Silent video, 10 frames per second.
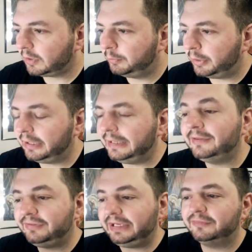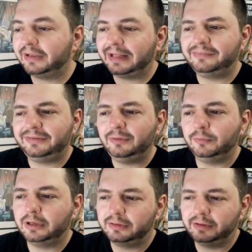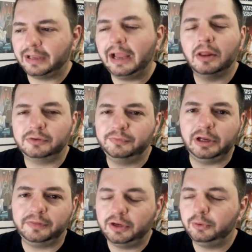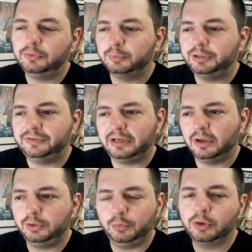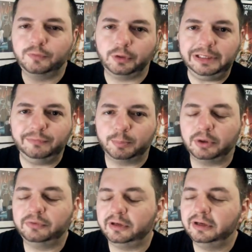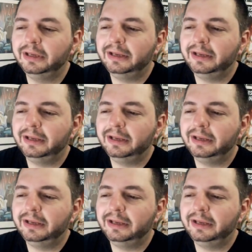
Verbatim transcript: But in the scenes, like that scene, like the dialogue's very on the nose where he's like, "Oh, you work for an evil person."